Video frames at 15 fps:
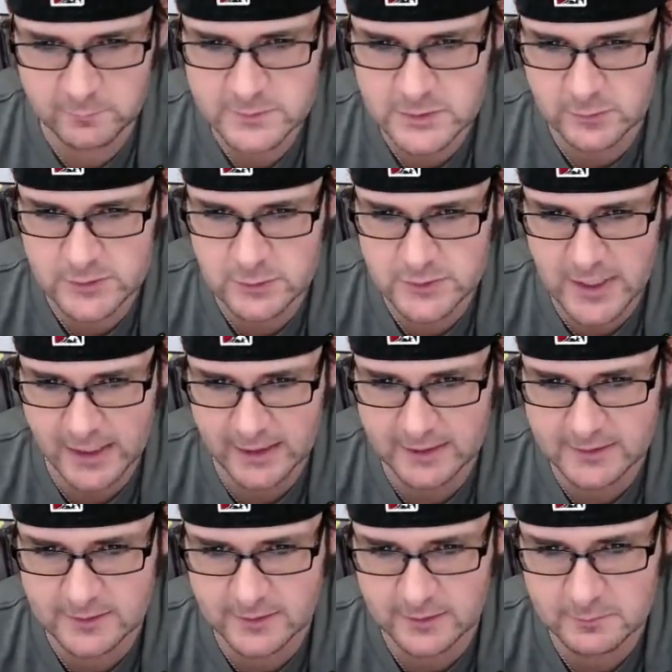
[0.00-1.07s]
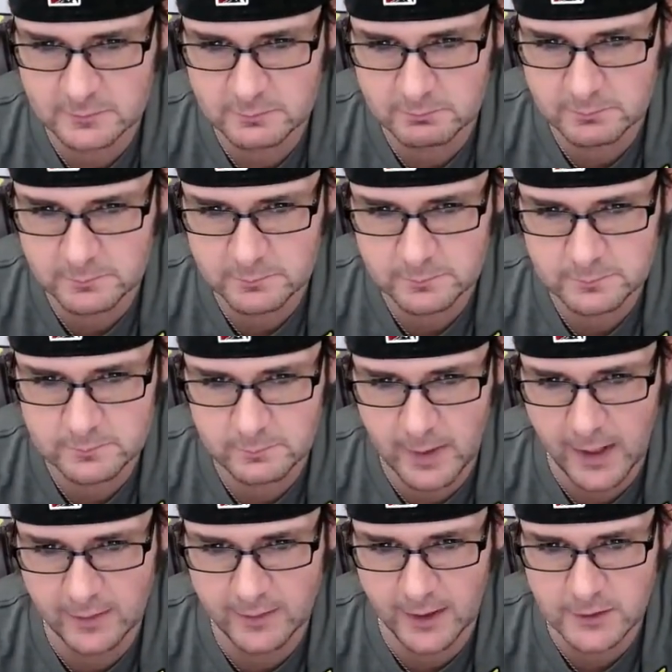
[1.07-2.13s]
So as soon as I can get to the
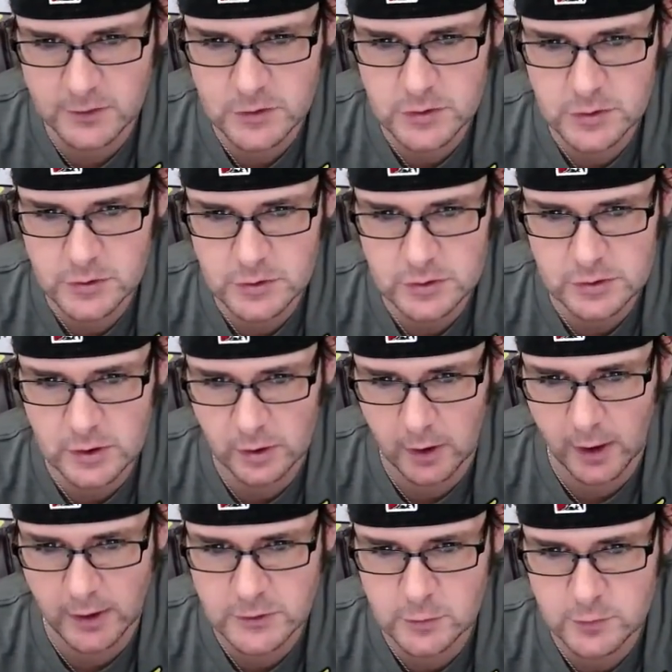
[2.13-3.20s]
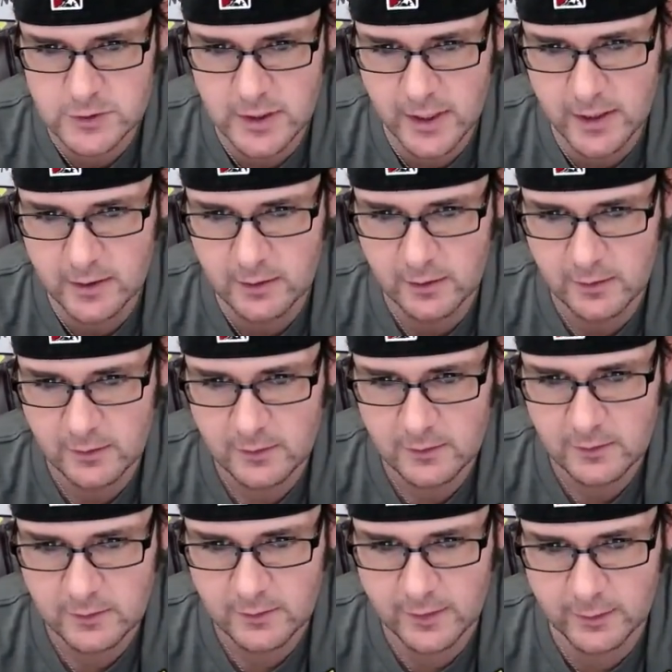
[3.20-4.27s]
mail on t- uh, Tuesday,
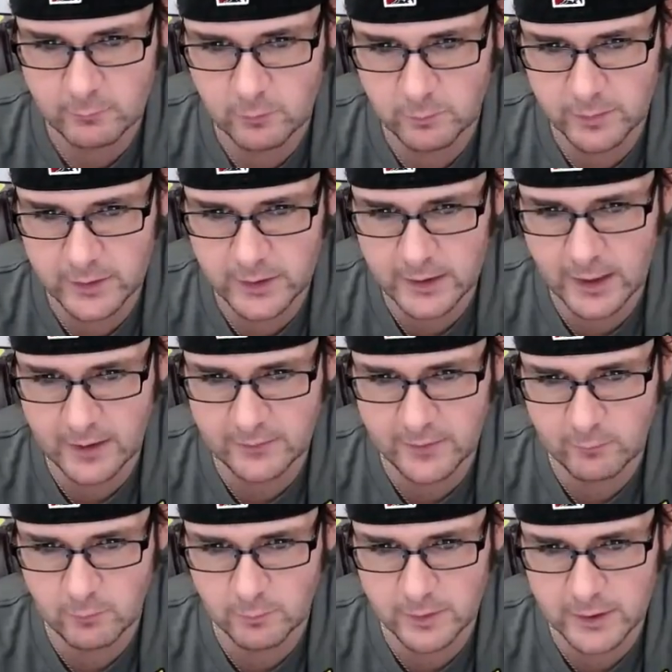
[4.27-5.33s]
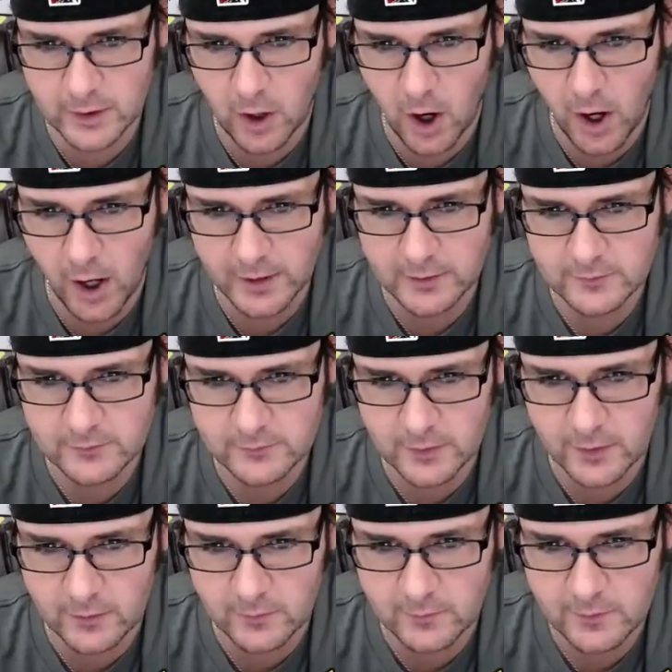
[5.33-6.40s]
they will be they will be gone.
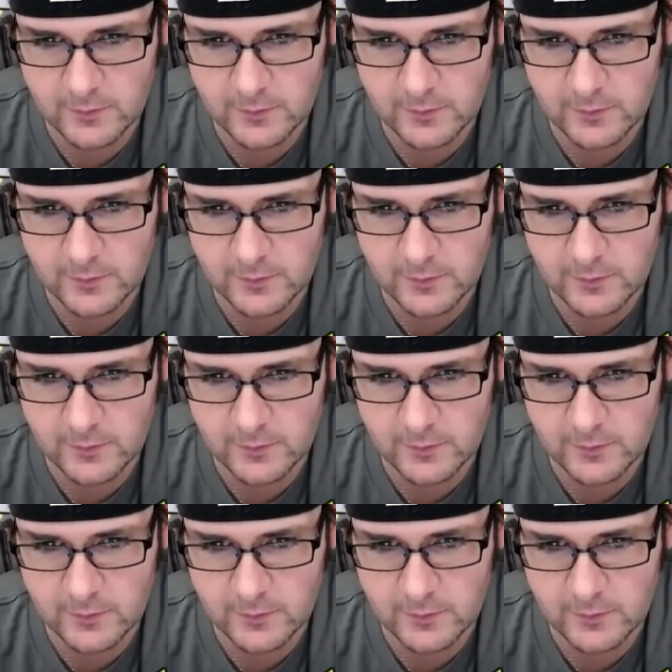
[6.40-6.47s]
So